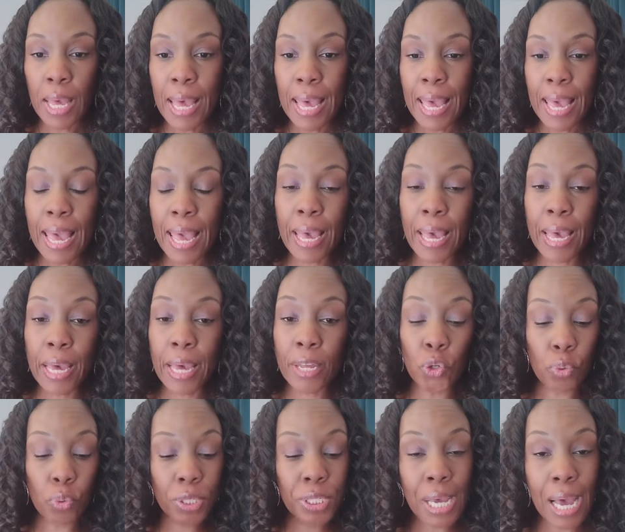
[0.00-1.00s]
and you
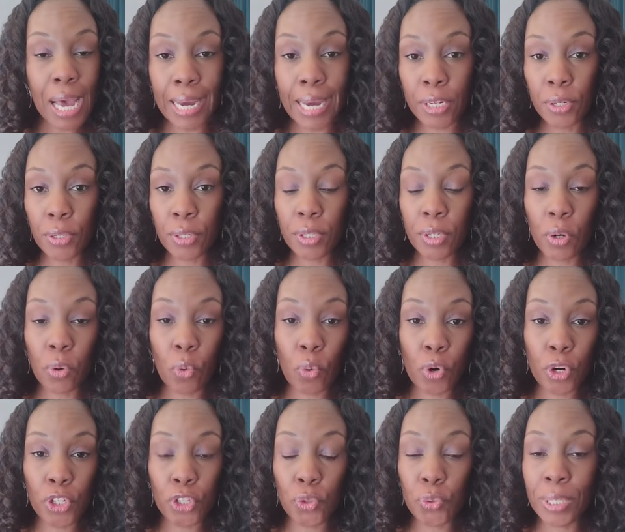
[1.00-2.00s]
were tired, or
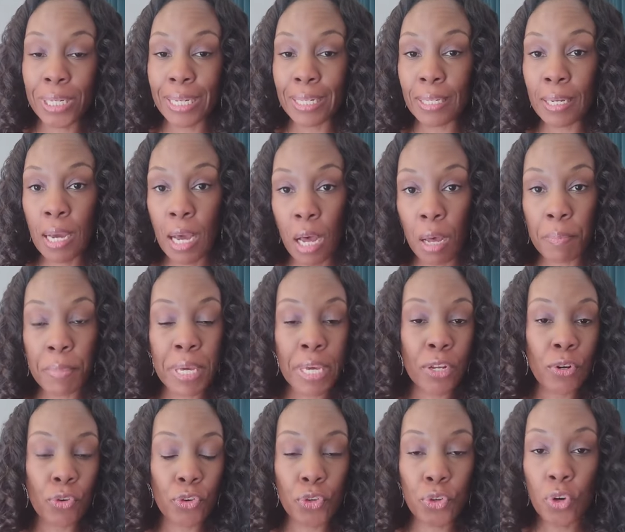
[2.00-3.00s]
you didn't come in,
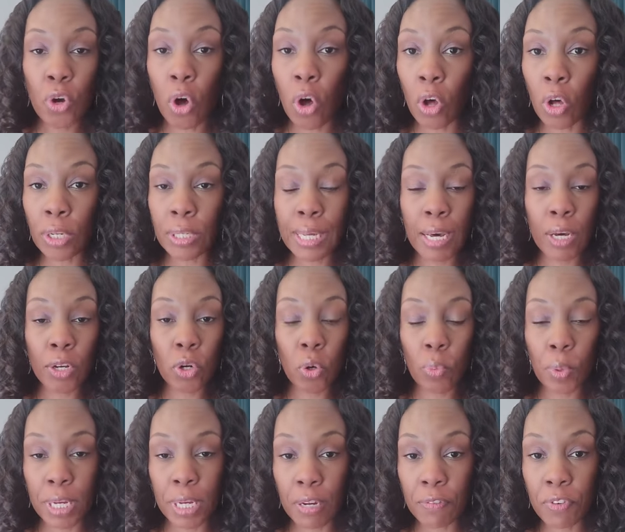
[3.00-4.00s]
or you called out or
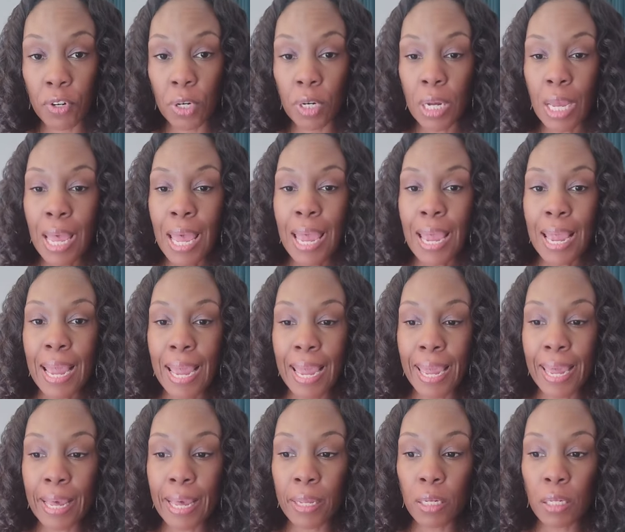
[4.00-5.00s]
whatever,
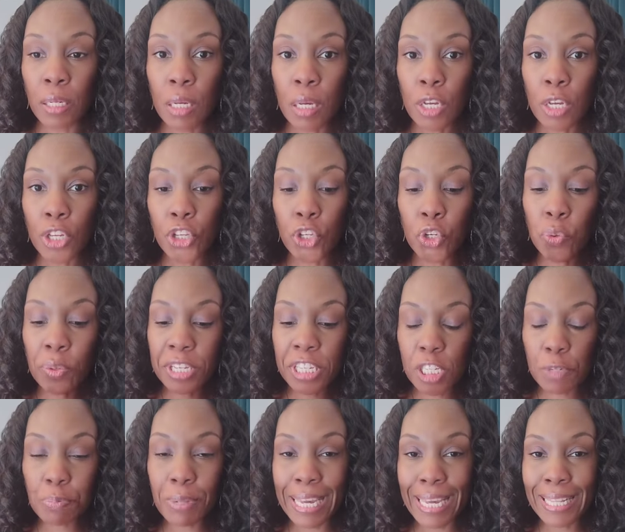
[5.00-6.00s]
and you
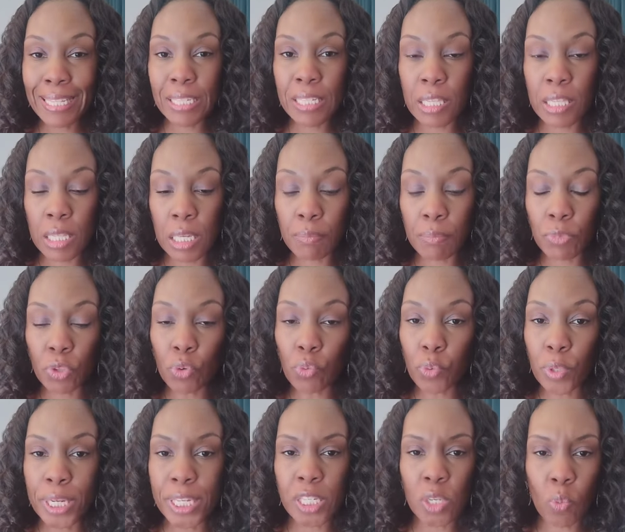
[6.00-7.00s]
explain to them the
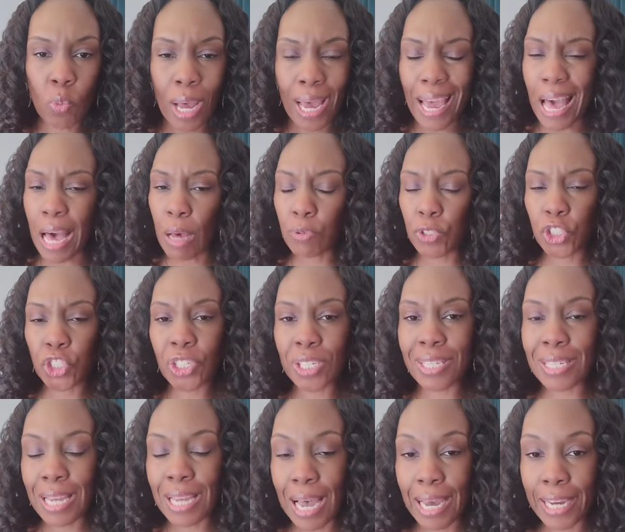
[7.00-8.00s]
reason why? I was
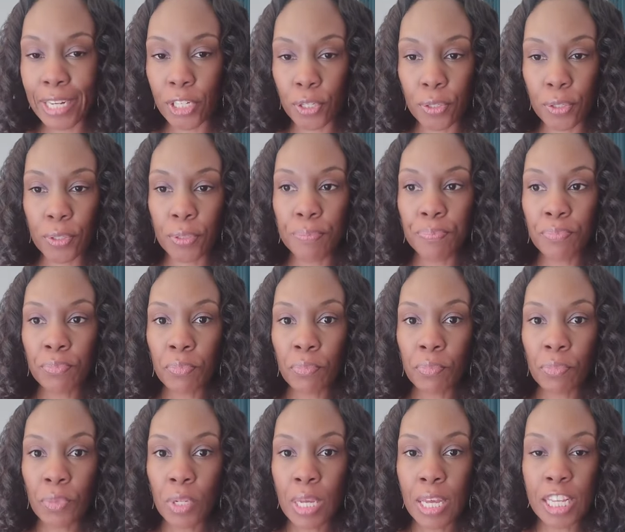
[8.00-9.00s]
just tired.
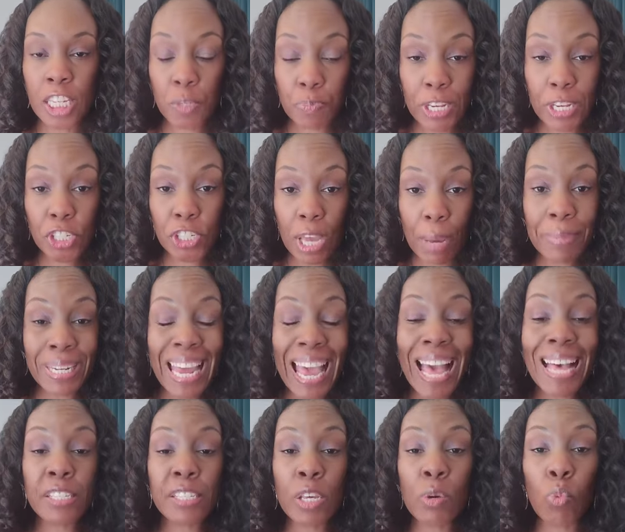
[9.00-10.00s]
Especially, I mean,
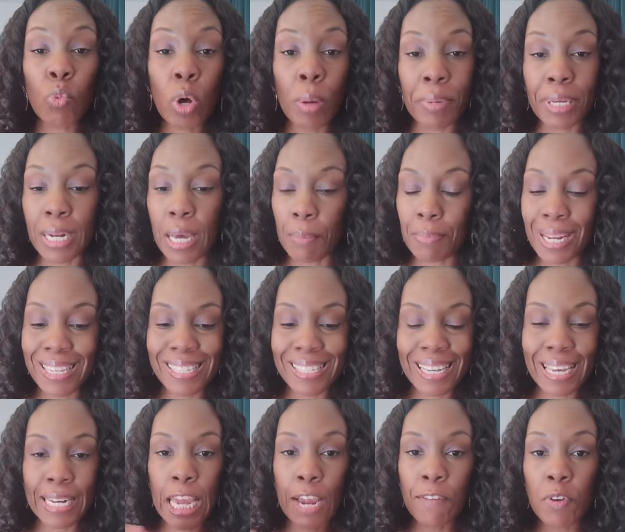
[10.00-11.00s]
as a woman. I'm not
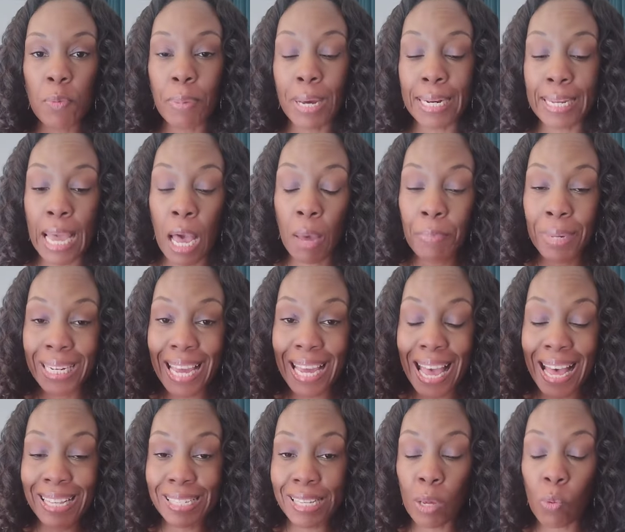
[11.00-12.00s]
saying everybody. I mean,
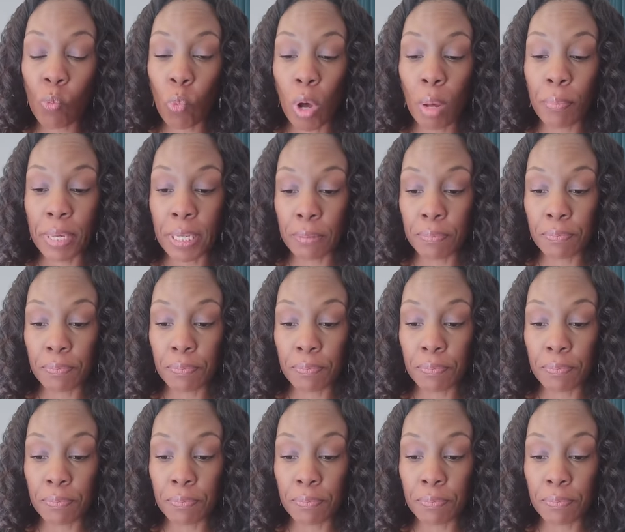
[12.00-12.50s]
as a woman.